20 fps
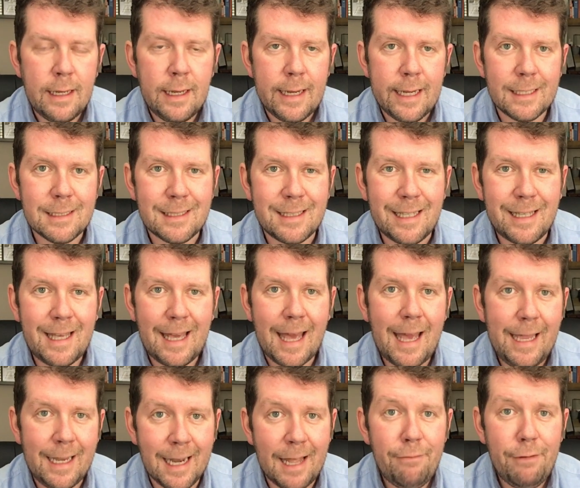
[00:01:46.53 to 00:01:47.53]
It's the
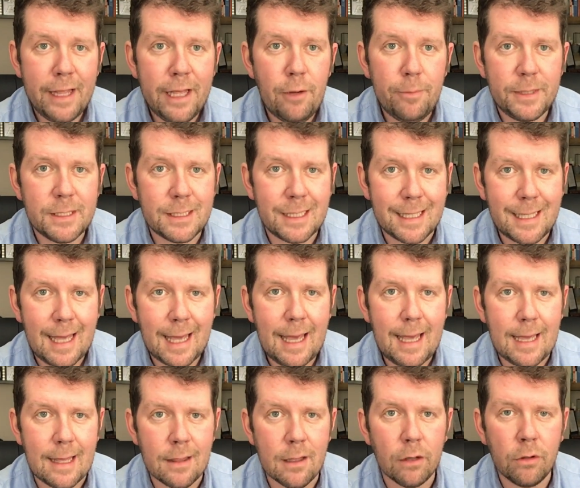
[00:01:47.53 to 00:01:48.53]
key, levelling up is the
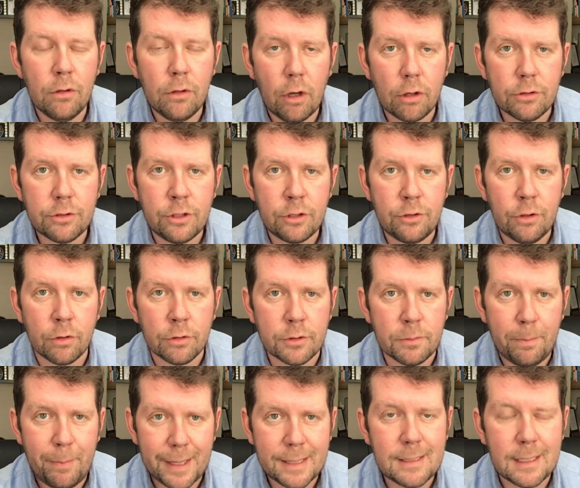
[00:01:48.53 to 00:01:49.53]
key that unlocks the door to
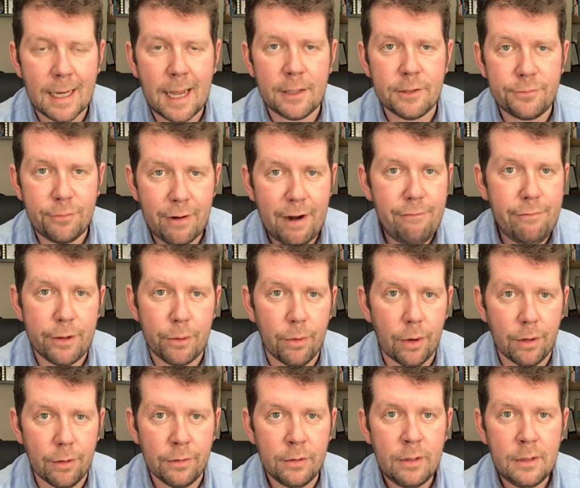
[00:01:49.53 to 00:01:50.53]
better lives for
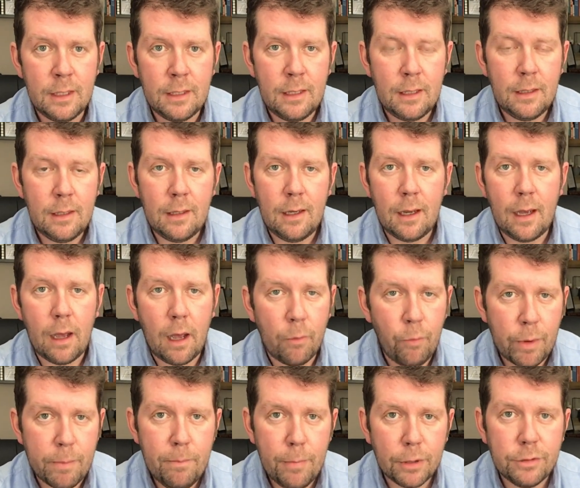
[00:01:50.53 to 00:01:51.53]
everyone. And
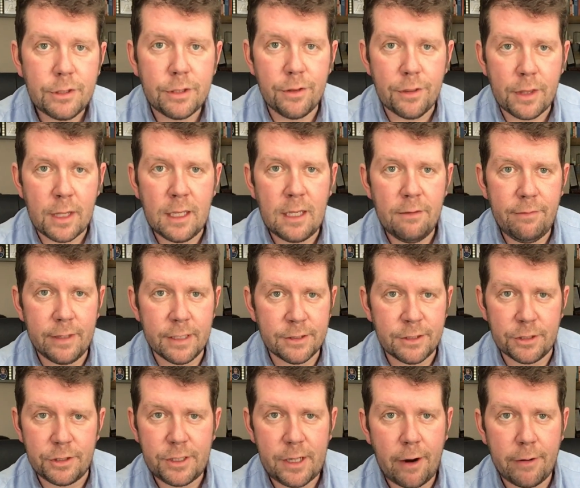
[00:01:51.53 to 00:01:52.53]
we mustn't think of it as a
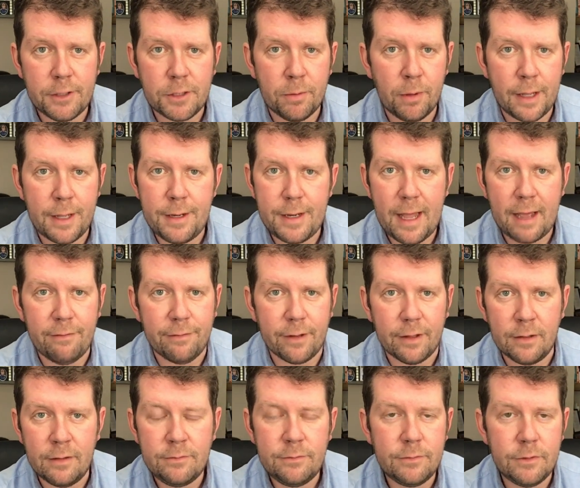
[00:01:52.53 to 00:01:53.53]
charitable endeavour.
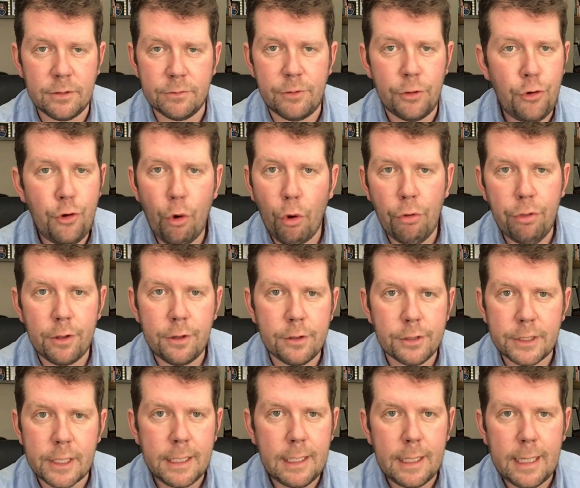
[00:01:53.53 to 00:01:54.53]

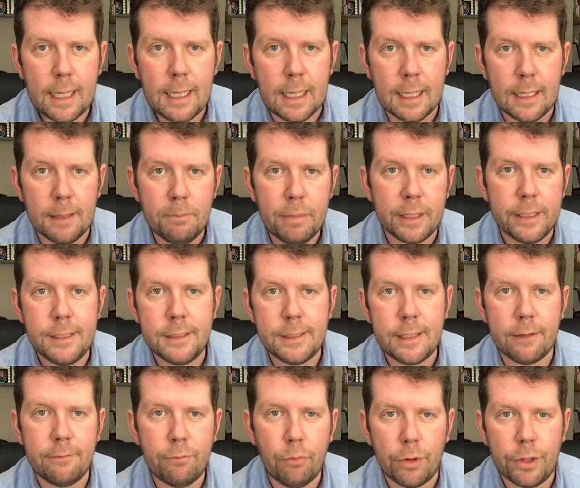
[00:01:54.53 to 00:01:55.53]
Northerners in need, please
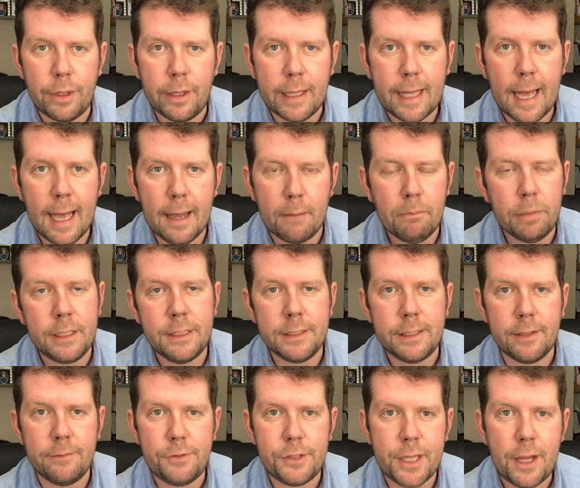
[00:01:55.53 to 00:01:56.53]
give what you can, please
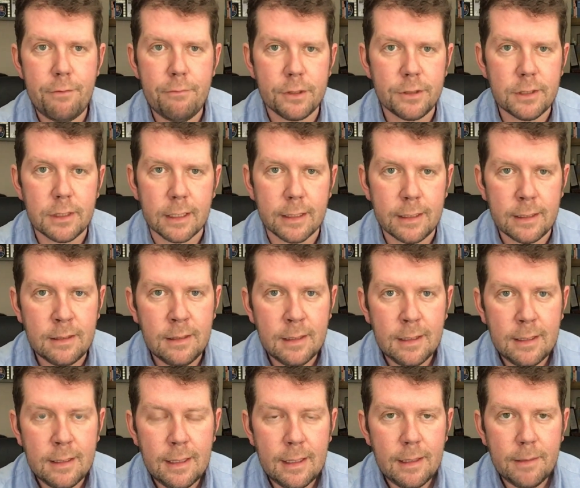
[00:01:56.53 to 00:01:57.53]
give generously.
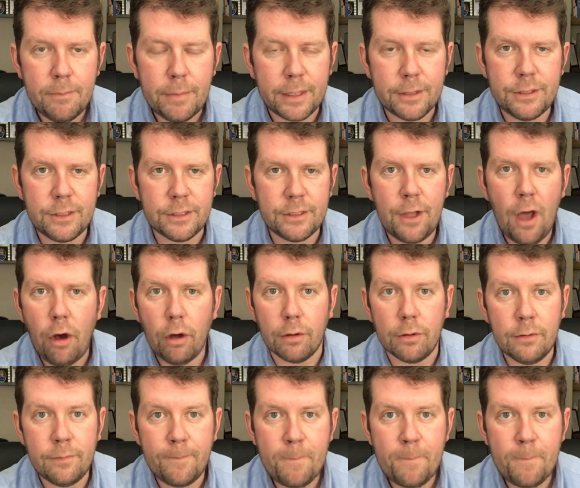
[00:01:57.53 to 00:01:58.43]
Because it's not.